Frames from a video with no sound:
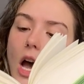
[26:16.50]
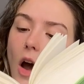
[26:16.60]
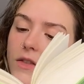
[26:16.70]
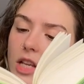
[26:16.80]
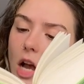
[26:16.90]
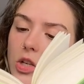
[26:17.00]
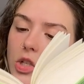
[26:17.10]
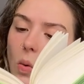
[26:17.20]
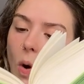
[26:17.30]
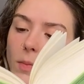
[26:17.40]
Of such,
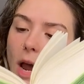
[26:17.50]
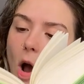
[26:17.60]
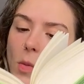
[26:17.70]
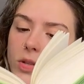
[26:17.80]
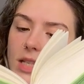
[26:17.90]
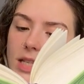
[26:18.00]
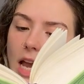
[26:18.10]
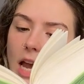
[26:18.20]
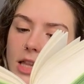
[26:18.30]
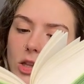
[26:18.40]
one may almost
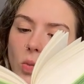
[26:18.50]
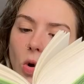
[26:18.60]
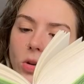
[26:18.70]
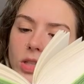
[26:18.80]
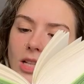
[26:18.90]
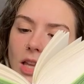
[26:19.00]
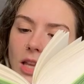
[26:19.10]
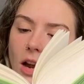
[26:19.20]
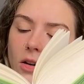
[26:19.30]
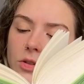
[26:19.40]
say that the world is not
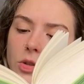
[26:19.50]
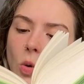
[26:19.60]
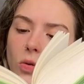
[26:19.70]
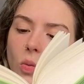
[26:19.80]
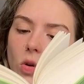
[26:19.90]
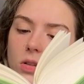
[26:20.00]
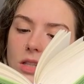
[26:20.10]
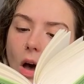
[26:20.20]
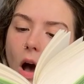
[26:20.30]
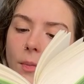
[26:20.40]
theirs, nor the world's
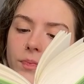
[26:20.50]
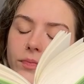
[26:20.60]
law.